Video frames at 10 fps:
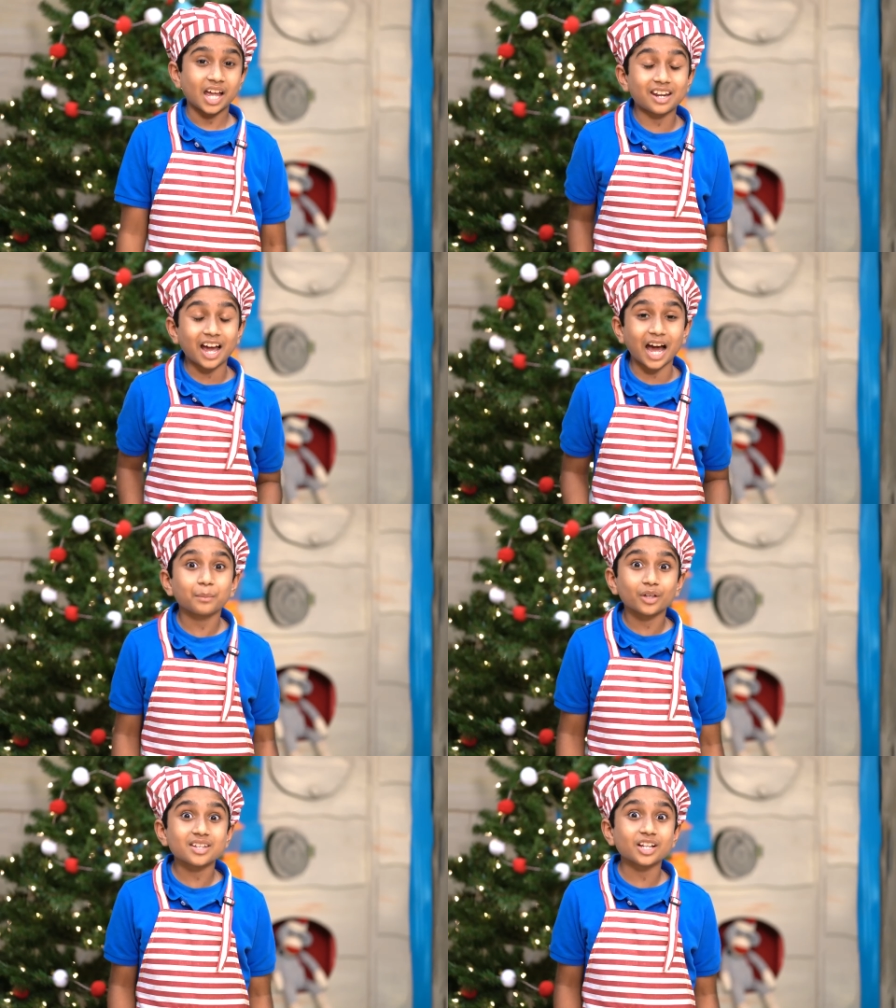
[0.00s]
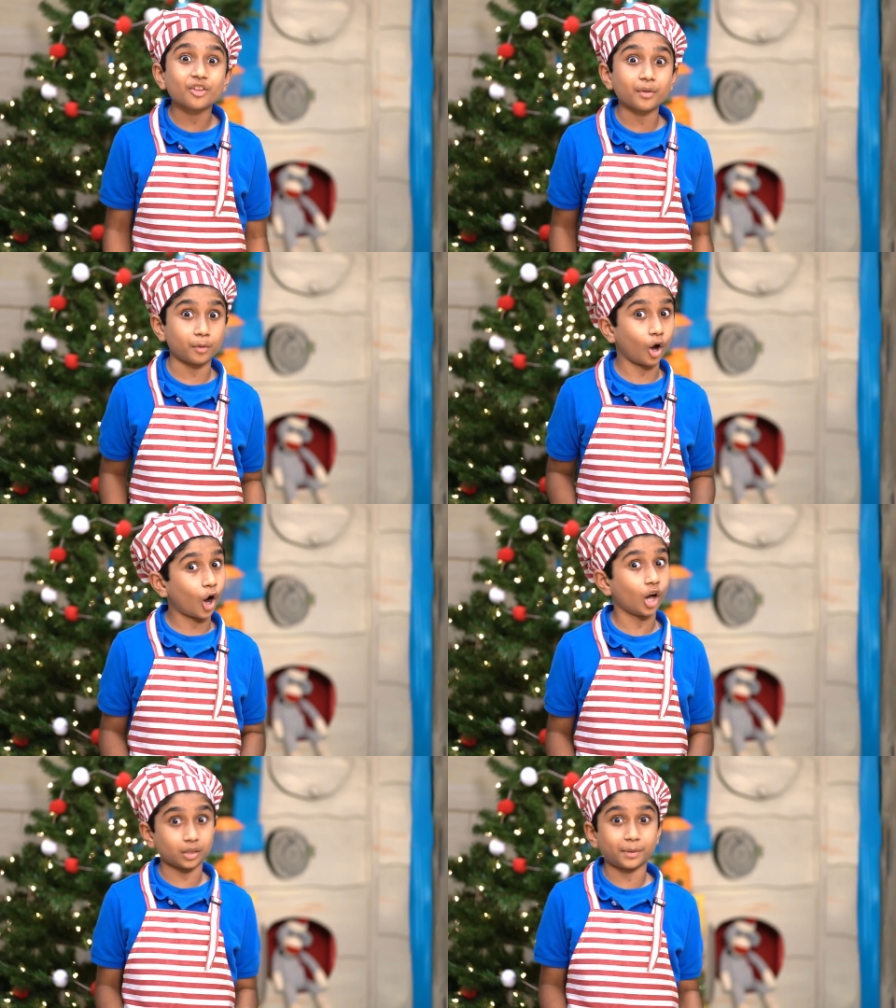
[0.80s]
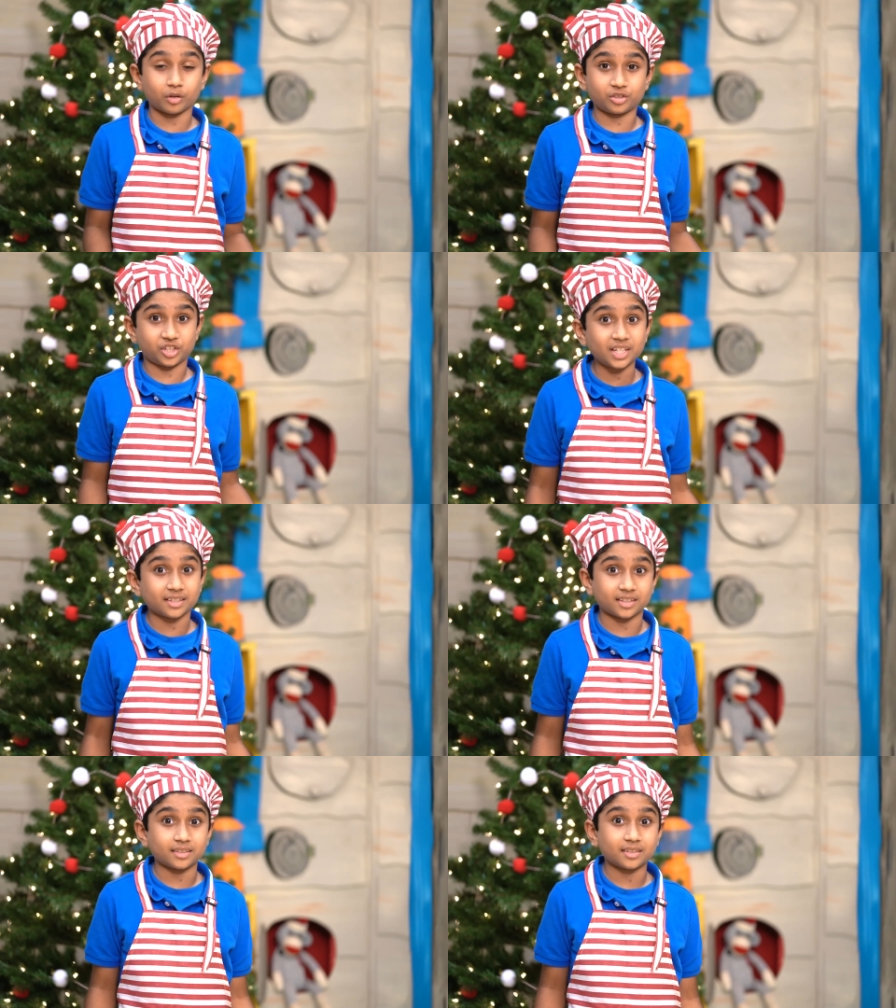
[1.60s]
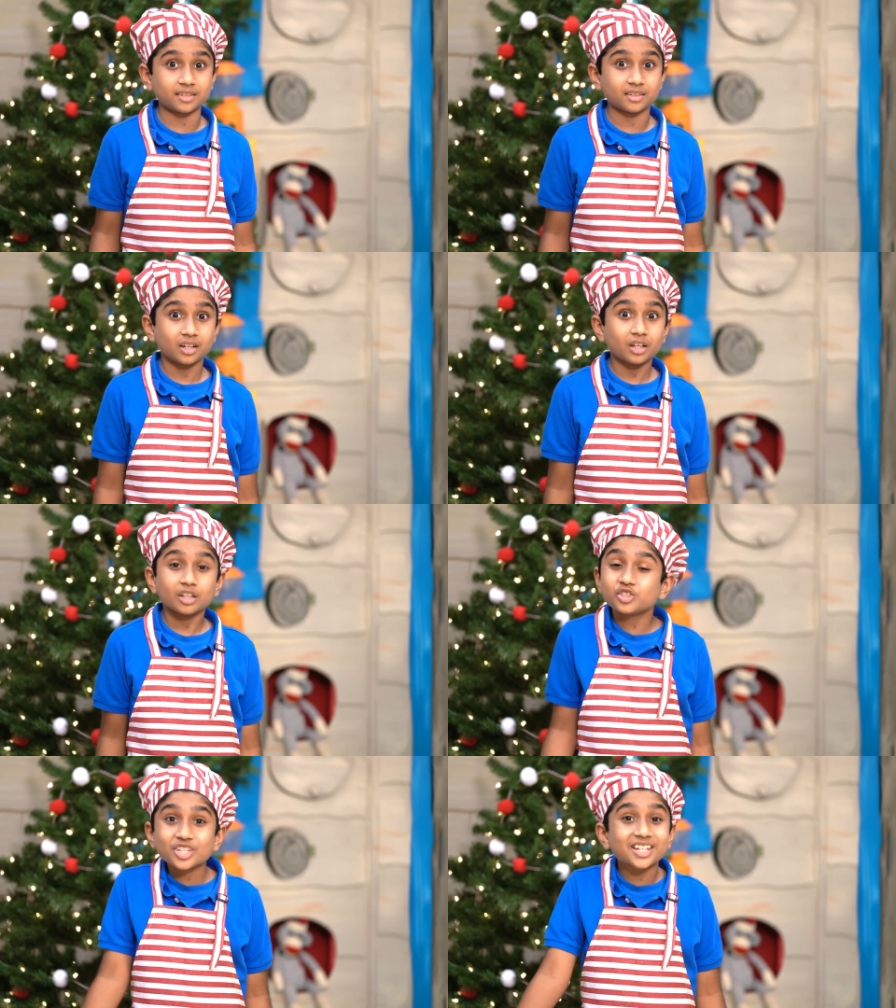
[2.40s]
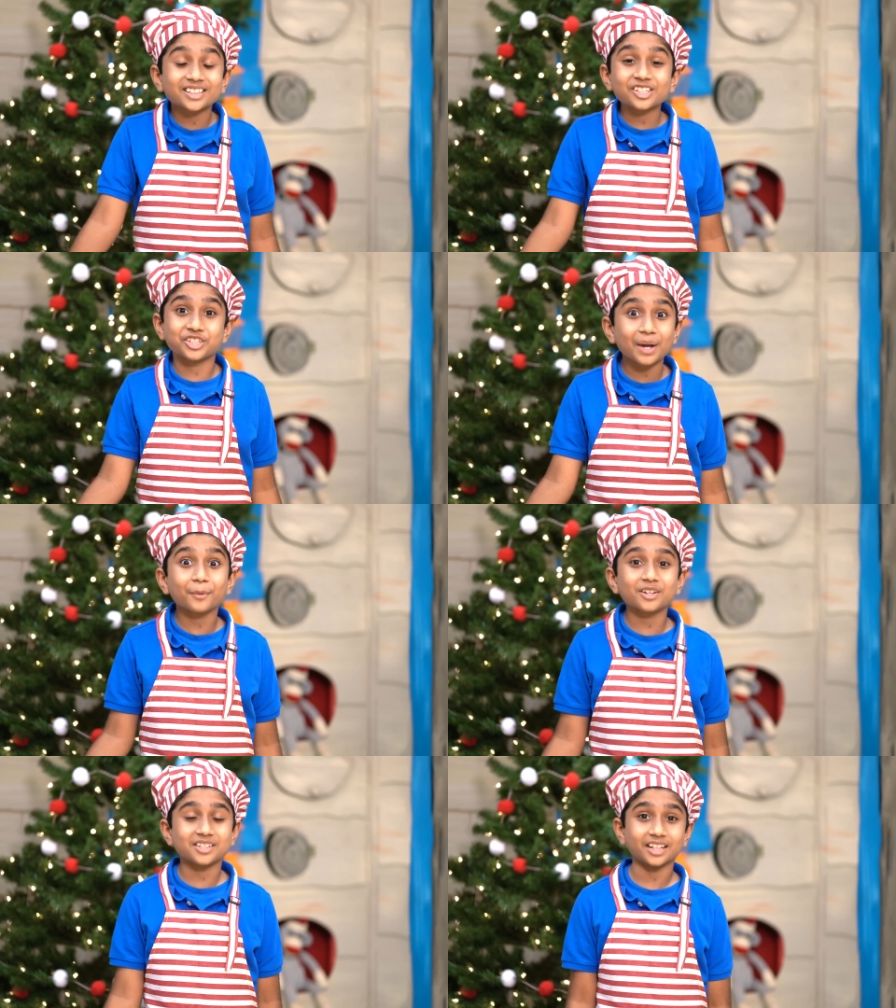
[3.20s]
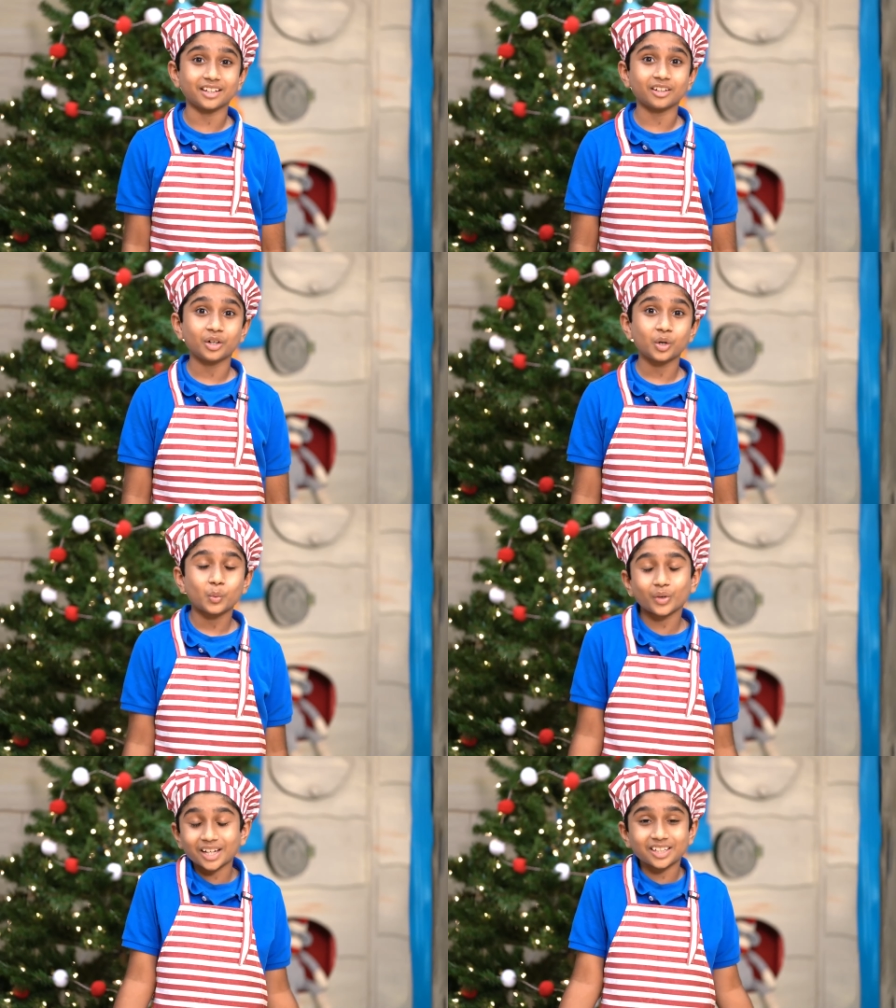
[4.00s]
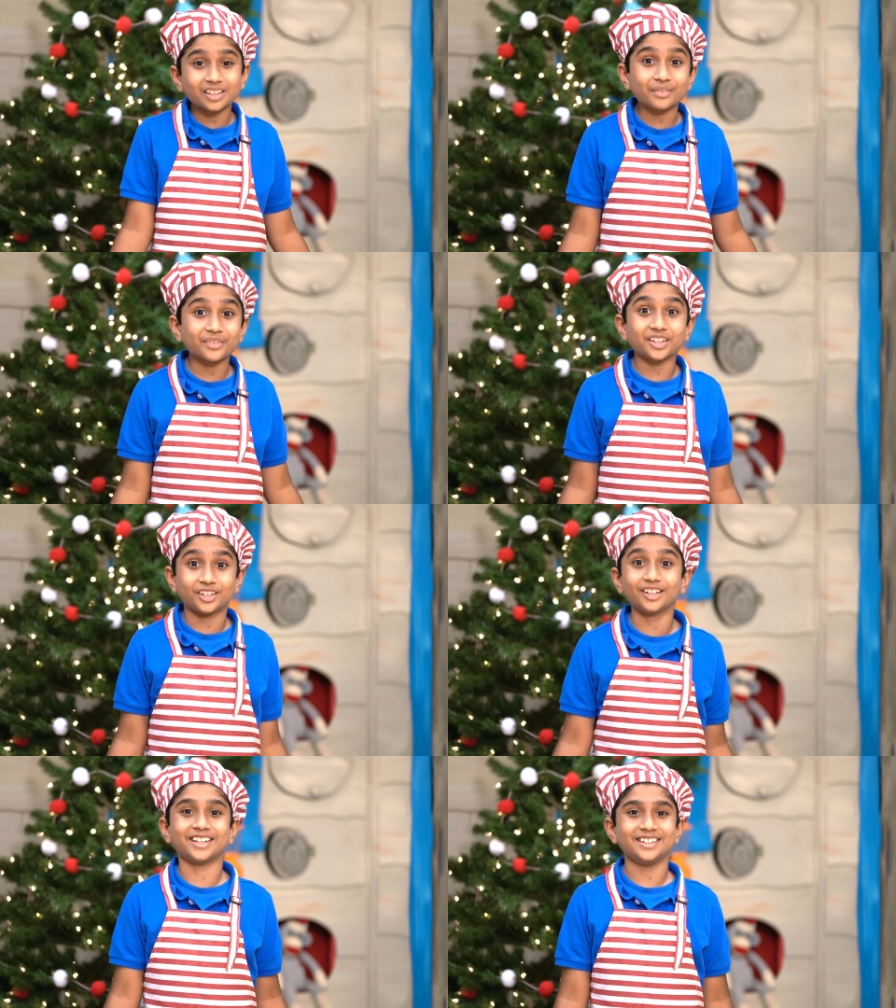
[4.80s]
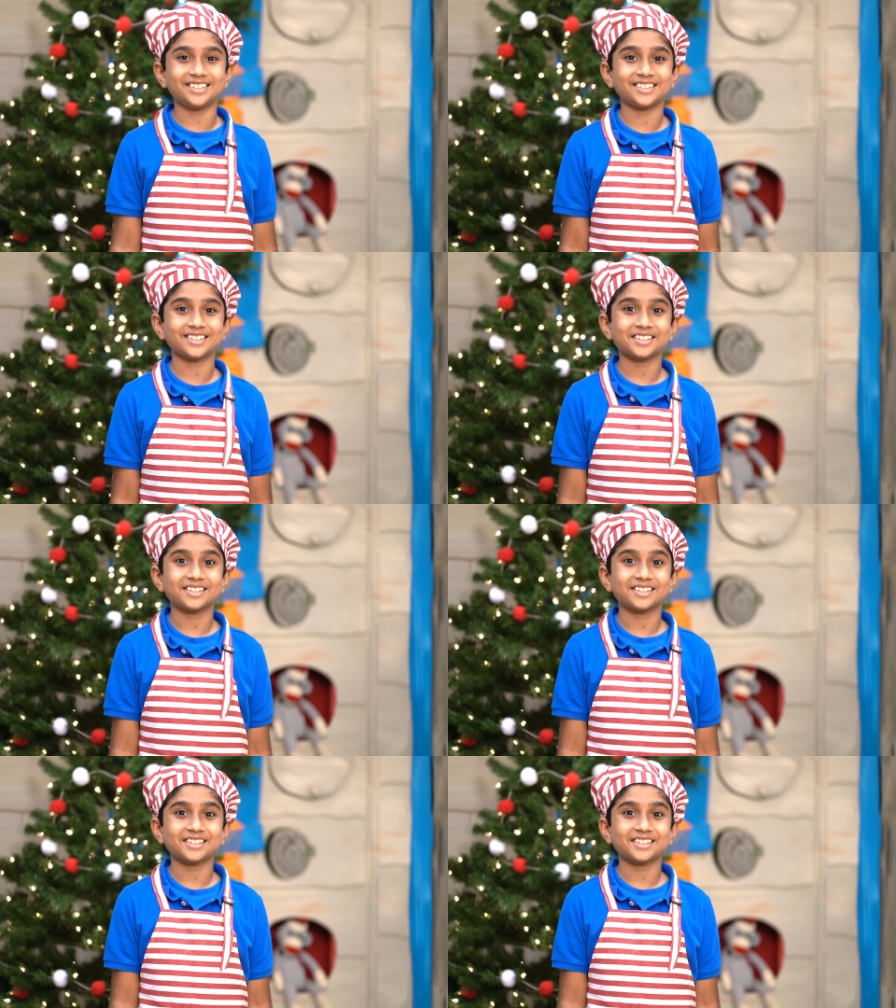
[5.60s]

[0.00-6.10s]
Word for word: And I'm gonna tell them all about Jesus, just like the shepherds did when I delivered the cookies.